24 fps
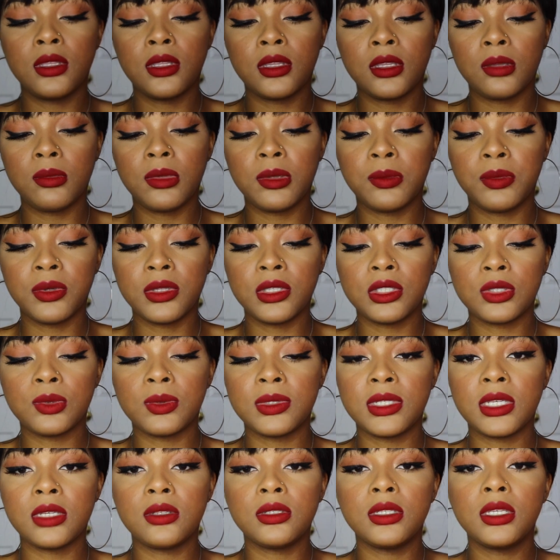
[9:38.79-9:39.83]
let me put this
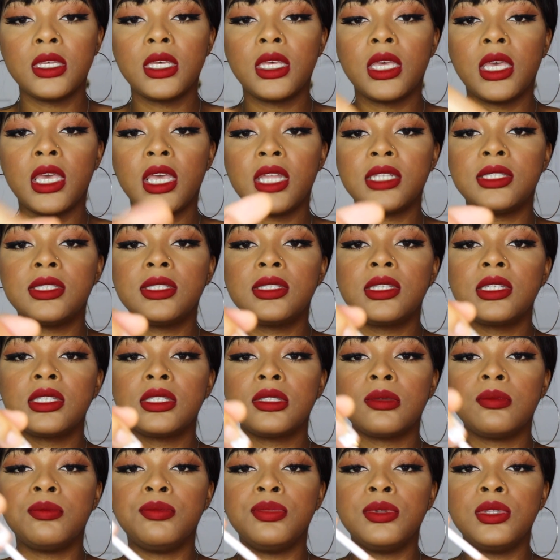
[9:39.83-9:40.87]
one down. It's this
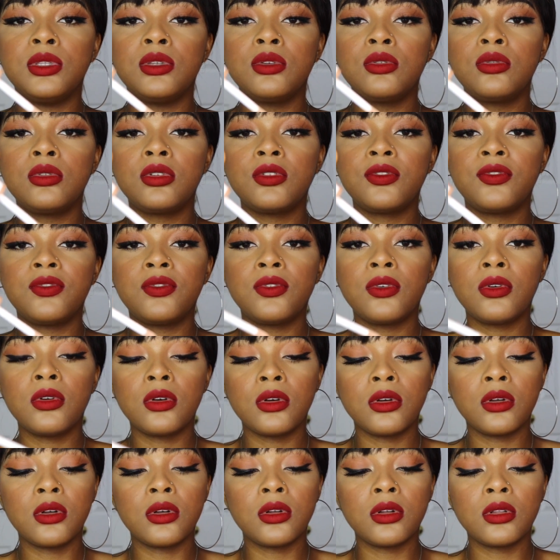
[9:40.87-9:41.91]

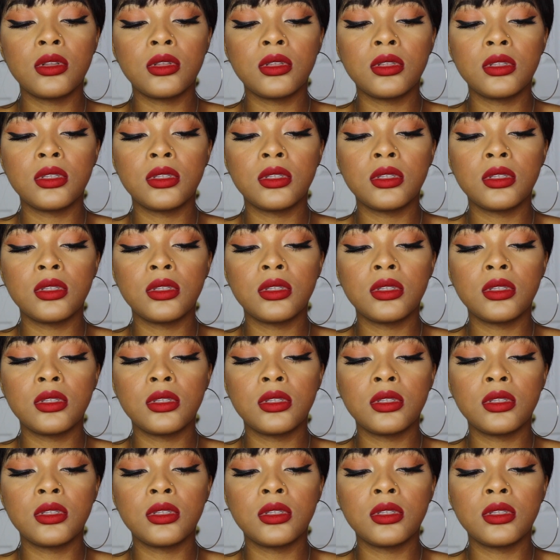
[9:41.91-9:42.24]
beautiful